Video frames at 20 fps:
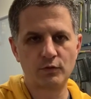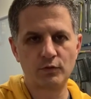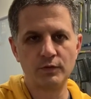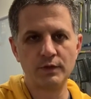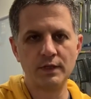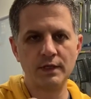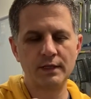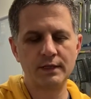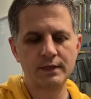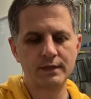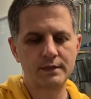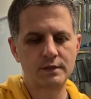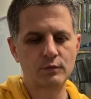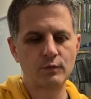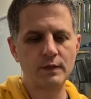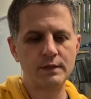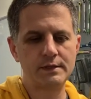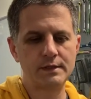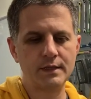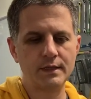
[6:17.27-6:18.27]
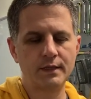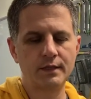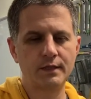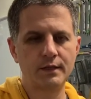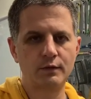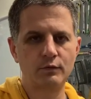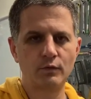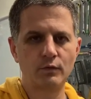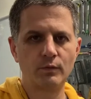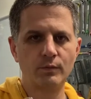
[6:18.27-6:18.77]
needless twisting.
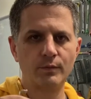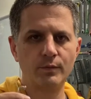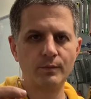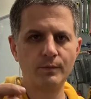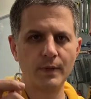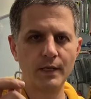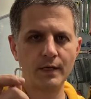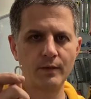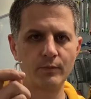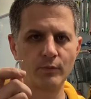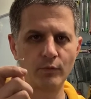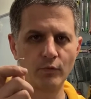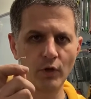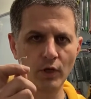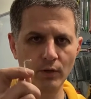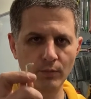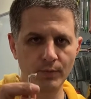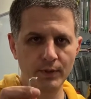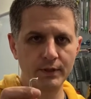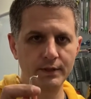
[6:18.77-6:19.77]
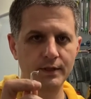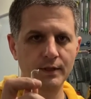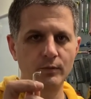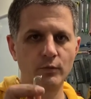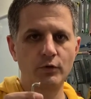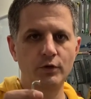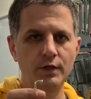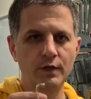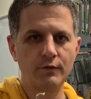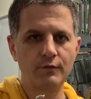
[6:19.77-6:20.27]
It will make wheel building
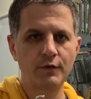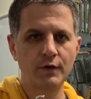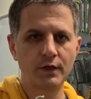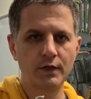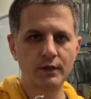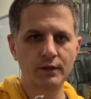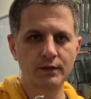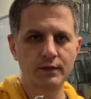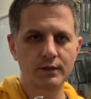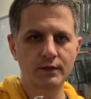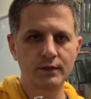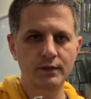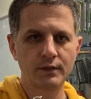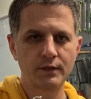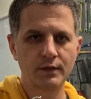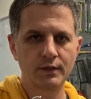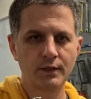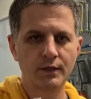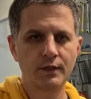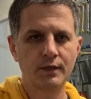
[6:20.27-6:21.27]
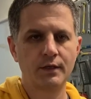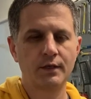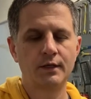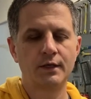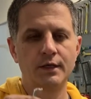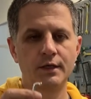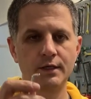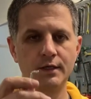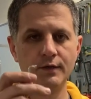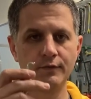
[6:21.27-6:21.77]
more difficult,
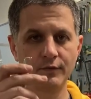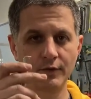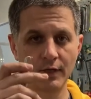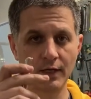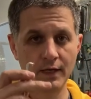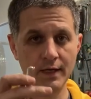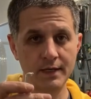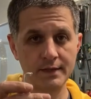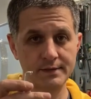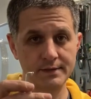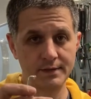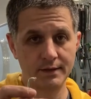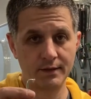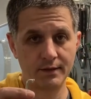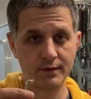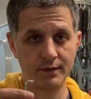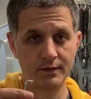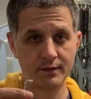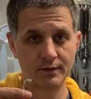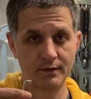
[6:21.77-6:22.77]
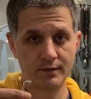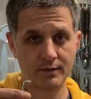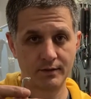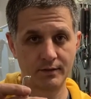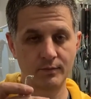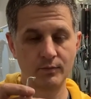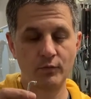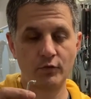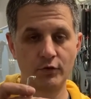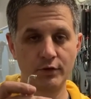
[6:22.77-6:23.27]
even lacing
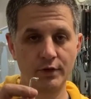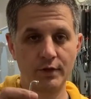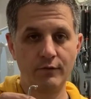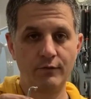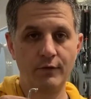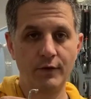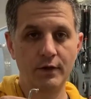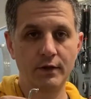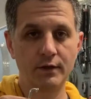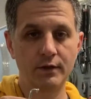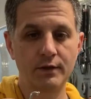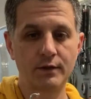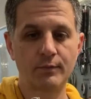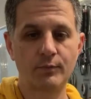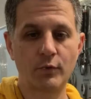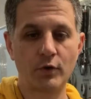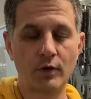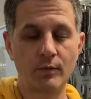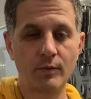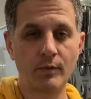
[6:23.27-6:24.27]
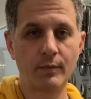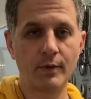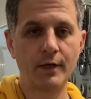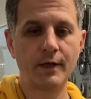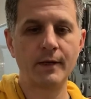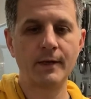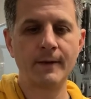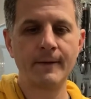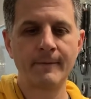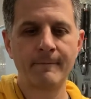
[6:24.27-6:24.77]
more difficult
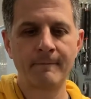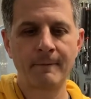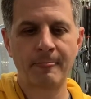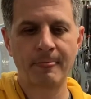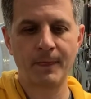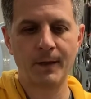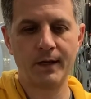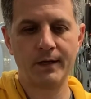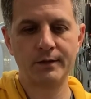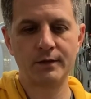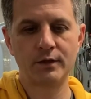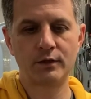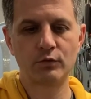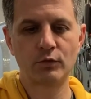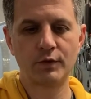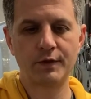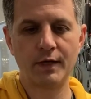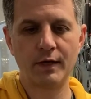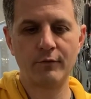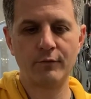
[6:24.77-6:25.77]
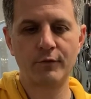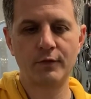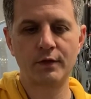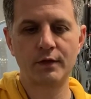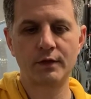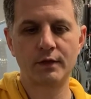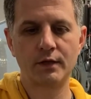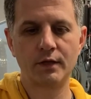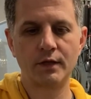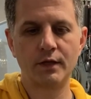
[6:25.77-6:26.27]
probably, and it will
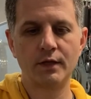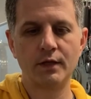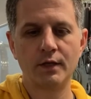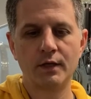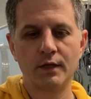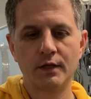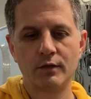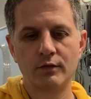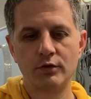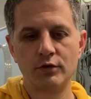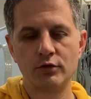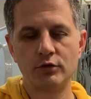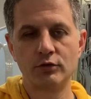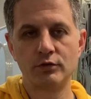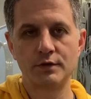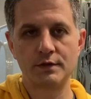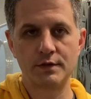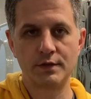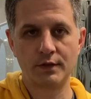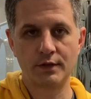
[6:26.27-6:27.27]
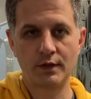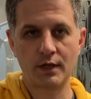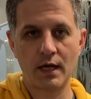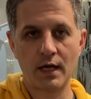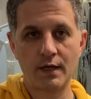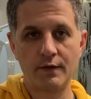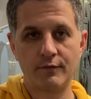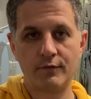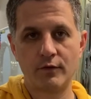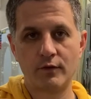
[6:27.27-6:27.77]
definitely reduce the
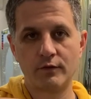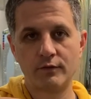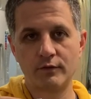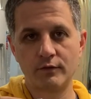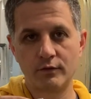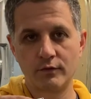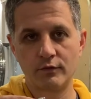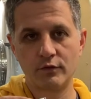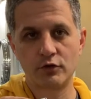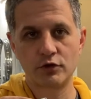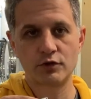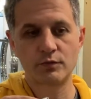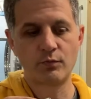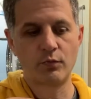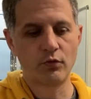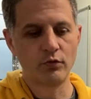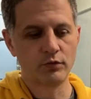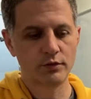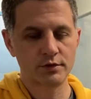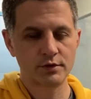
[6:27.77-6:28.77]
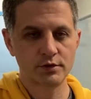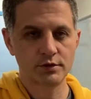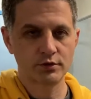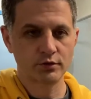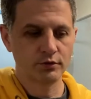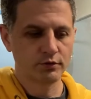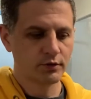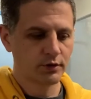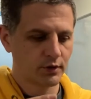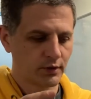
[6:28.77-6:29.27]
life of your spokes.
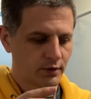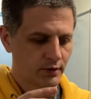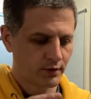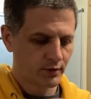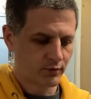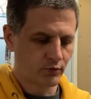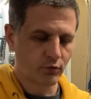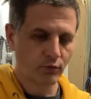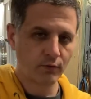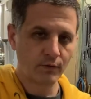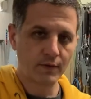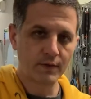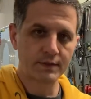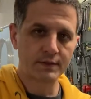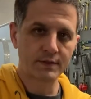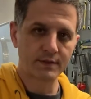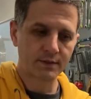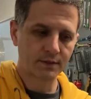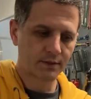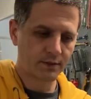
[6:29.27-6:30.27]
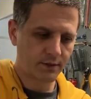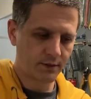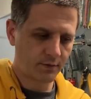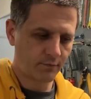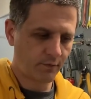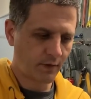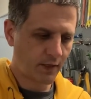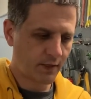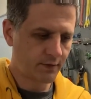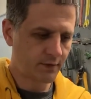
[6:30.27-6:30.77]
So always
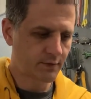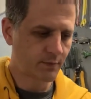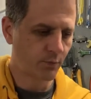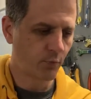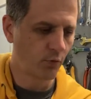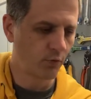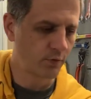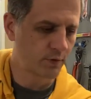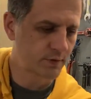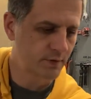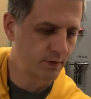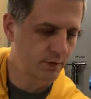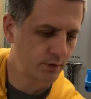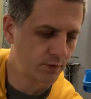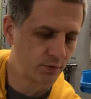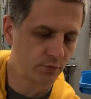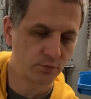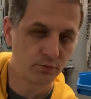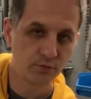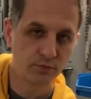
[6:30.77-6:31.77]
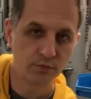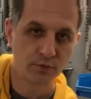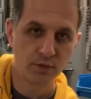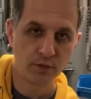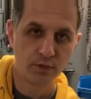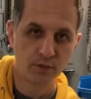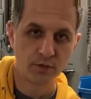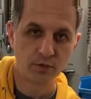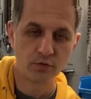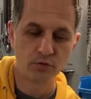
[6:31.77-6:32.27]
divide spokes into
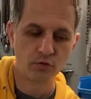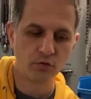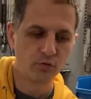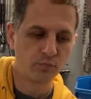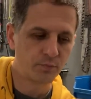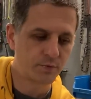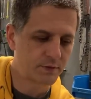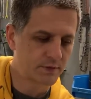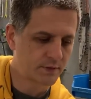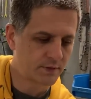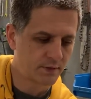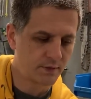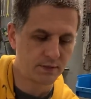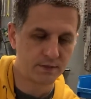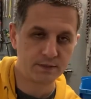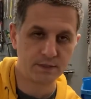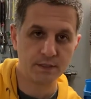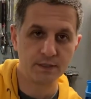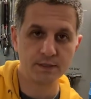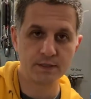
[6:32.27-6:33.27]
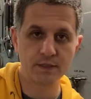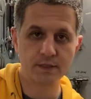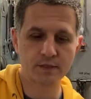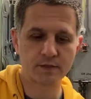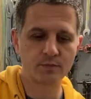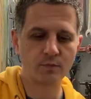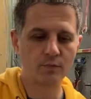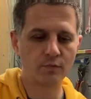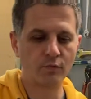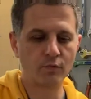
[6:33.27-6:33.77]
groups. It's
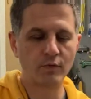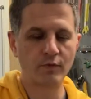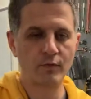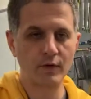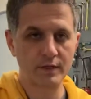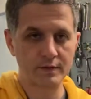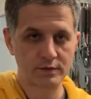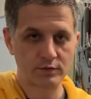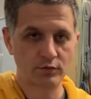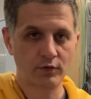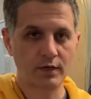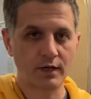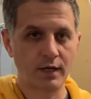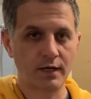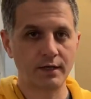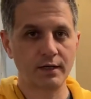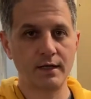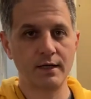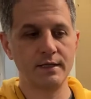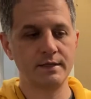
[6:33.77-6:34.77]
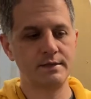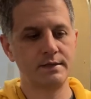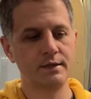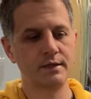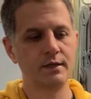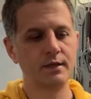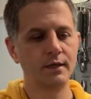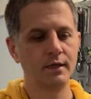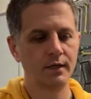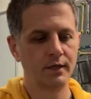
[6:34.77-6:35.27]
easiest as you are
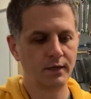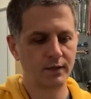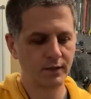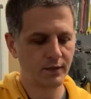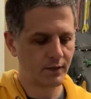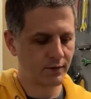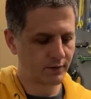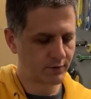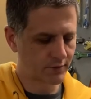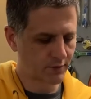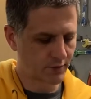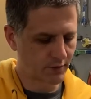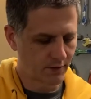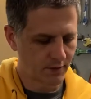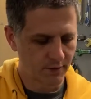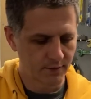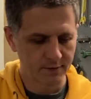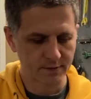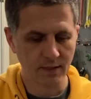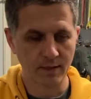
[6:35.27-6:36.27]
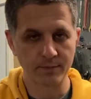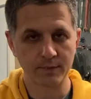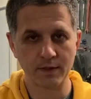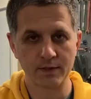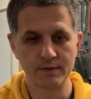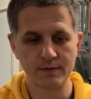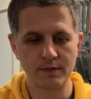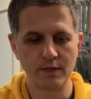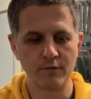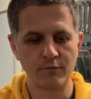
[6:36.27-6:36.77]
unlacing. Later,
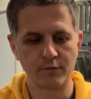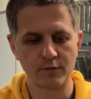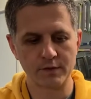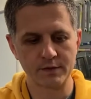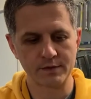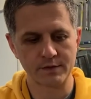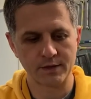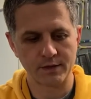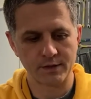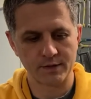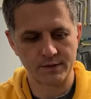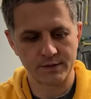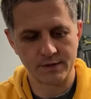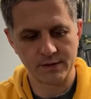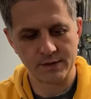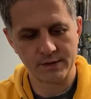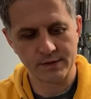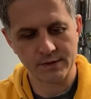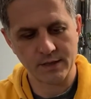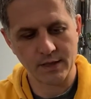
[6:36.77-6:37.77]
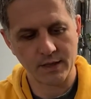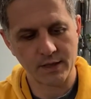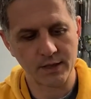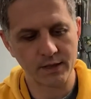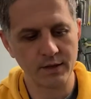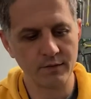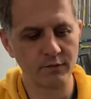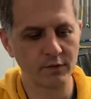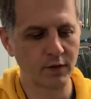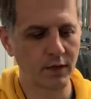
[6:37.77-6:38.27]
sometimes differences are
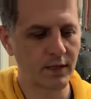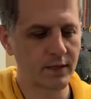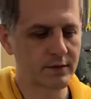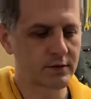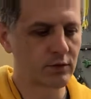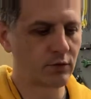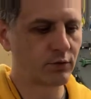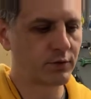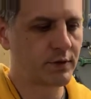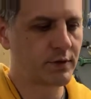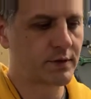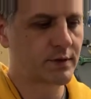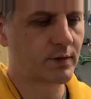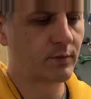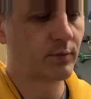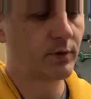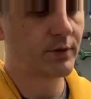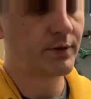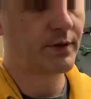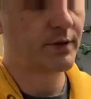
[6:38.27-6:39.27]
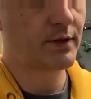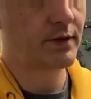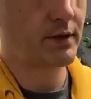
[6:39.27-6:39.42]
even less noticeable than